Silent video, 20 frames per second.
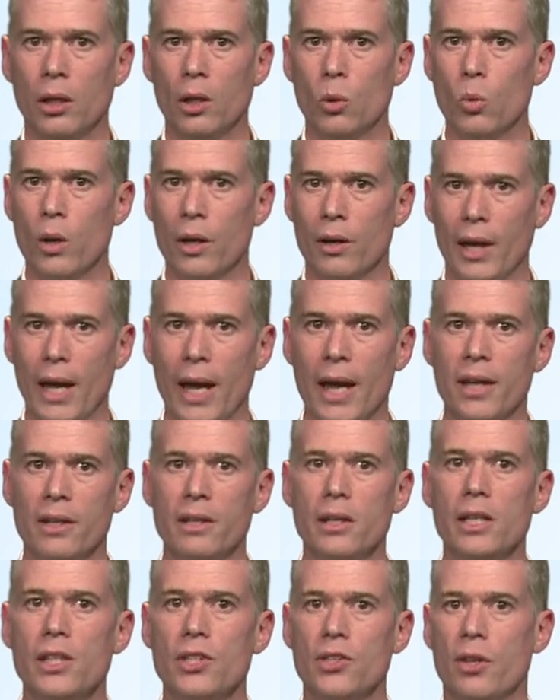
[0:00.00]
where
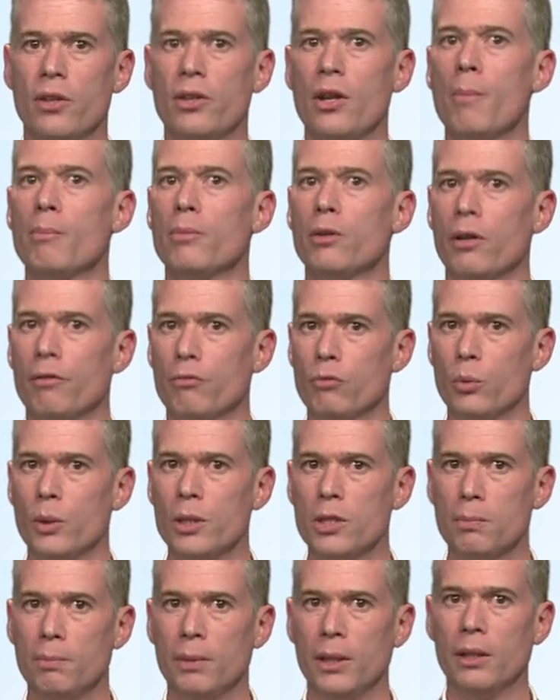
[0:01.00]
n is the number of
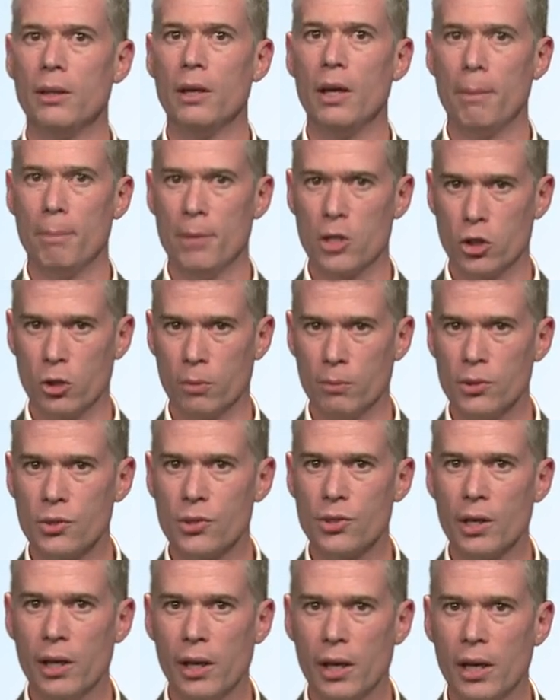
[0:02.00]
wind speed
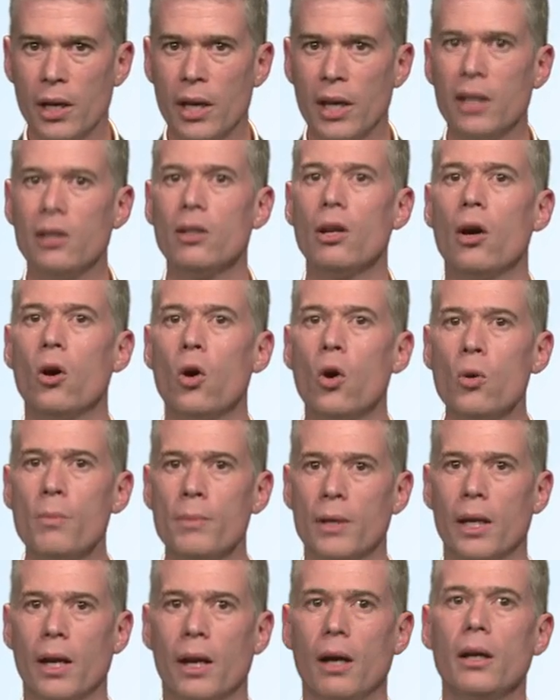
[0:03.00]
measurements and
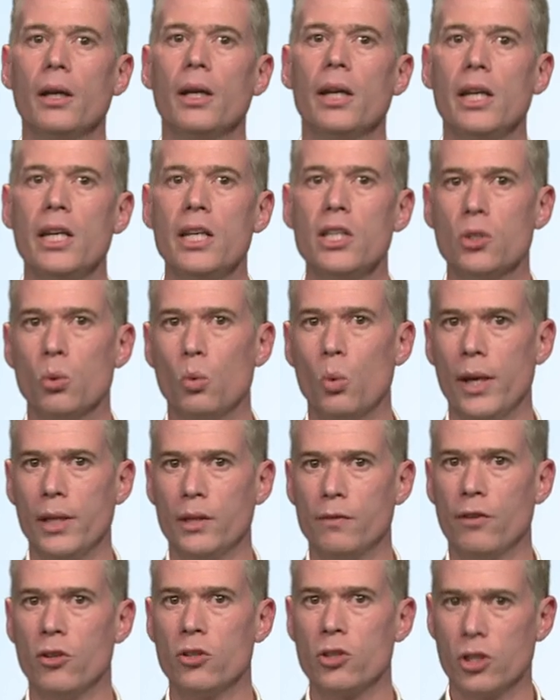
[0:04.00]
omega is a weight
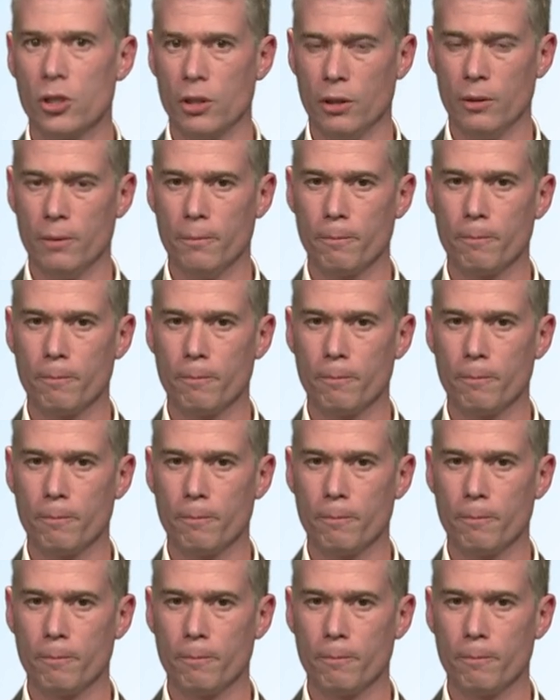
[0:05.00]
function.